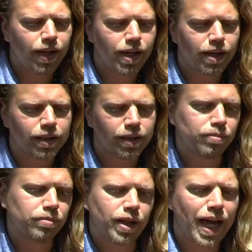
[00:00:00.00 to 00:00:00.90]

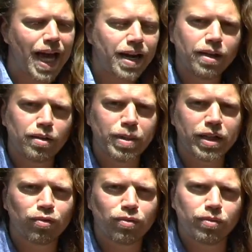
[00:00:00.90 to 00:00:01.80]
um, adding a
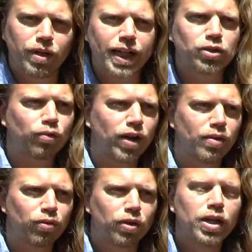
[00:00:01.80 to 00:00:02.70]
bit extra
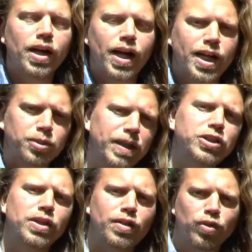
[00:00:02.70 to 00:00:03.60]
flavor,
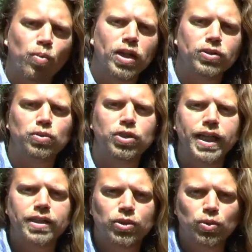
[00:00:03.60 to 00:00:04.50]
especially if you want to
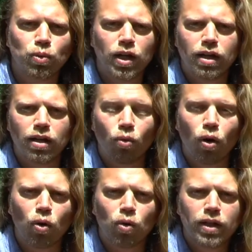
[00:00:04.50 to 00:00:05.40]
change to a uh,
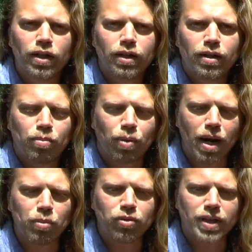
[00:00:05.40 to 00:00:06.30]
raw
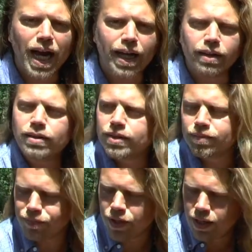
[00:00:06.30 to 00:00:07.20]
primal
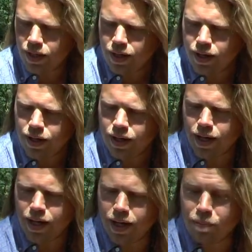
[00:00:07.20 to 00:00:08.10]
diet.
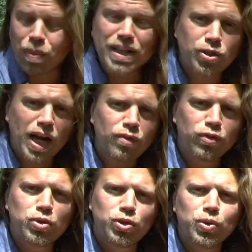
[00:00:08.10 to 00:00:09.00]
Uh, but you have
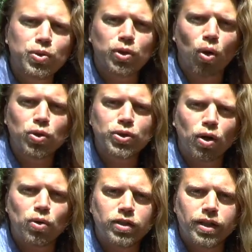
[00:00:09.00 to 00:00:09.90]
to choose
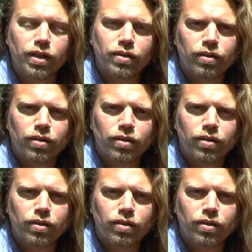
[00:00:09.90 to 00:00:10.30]
also the